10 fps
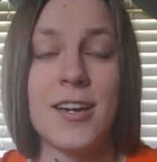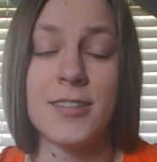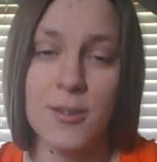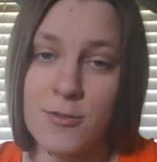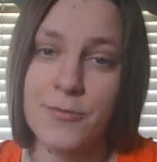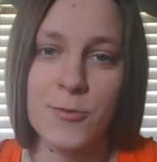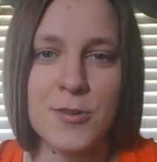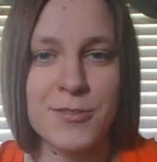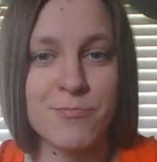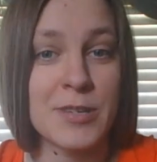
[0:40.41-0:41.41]
Though, of
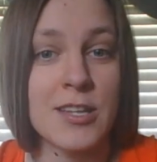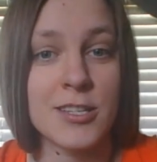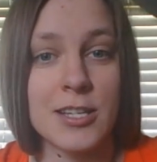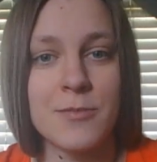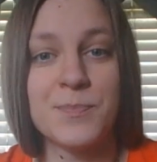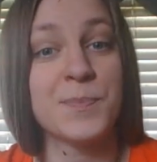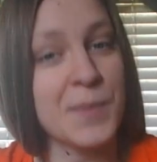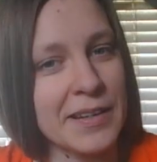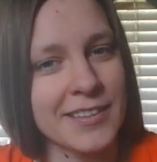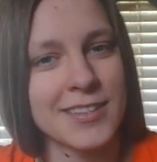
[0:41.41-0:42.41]
course, it does help,
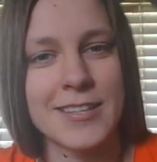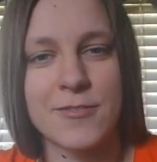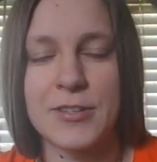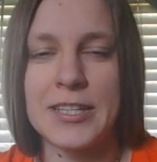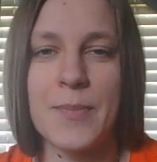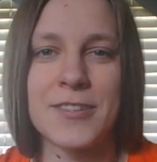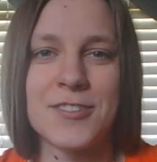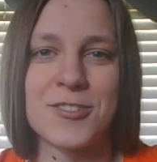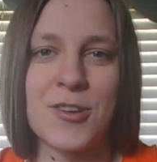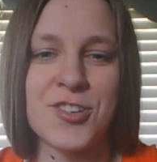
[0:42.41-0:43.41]
but it really depends on
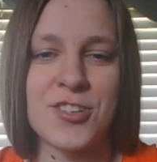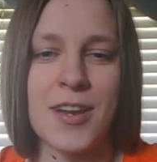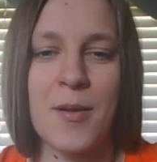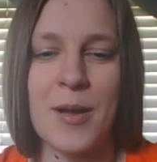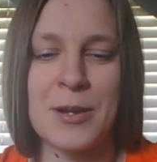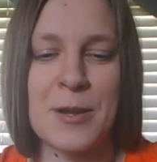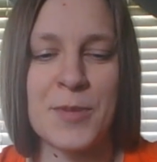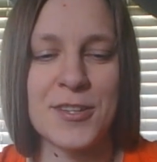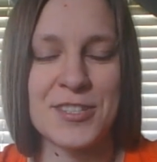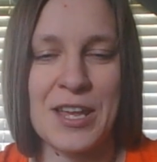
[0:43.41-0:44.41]
the situation, and I'm
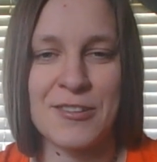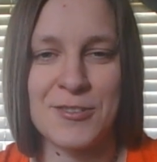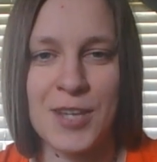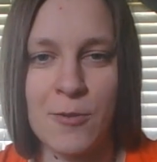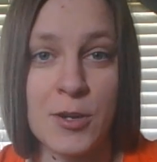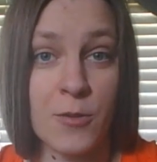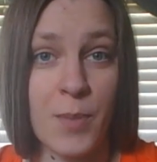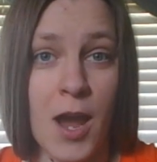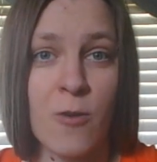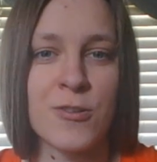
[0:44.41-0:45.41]
not saying to give away your
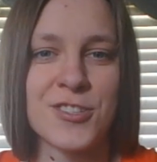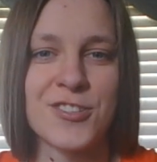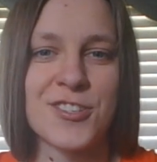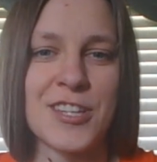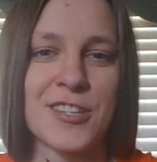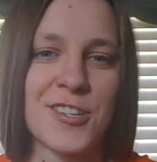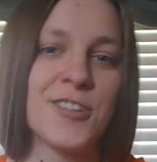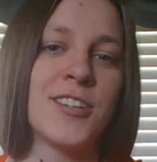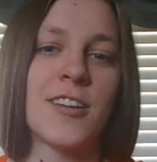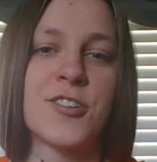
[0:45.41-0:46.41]
powers and just, like,
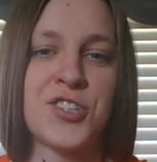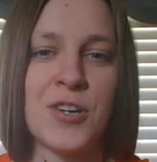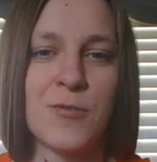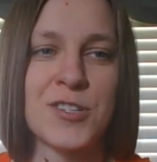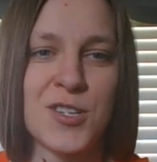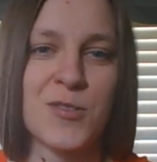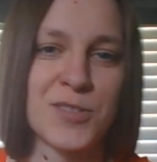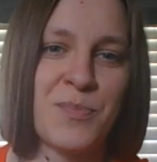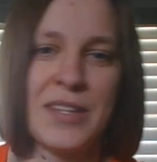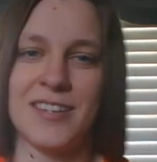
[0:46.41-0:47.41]
turn the other cheek when someone's
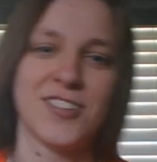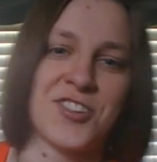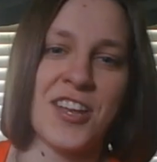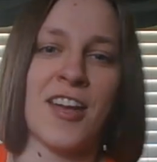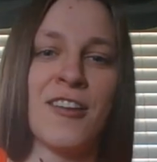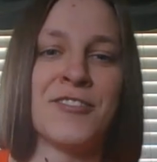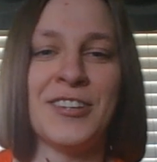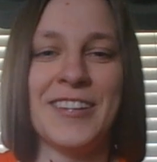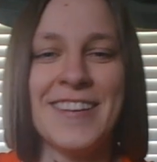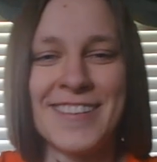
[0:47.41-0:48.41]
beating the shit out of
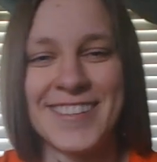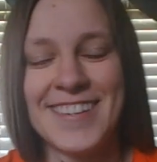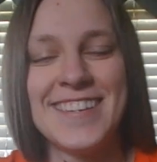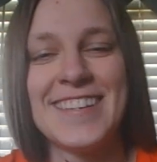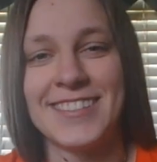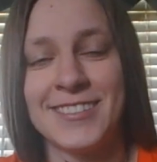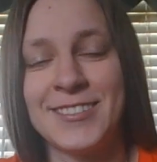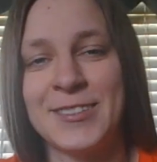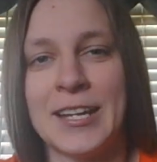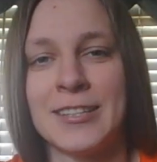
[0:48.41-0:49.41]
you, you know? Don't
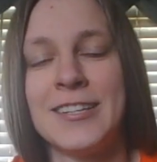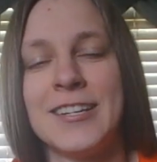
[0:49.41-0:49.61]
do that.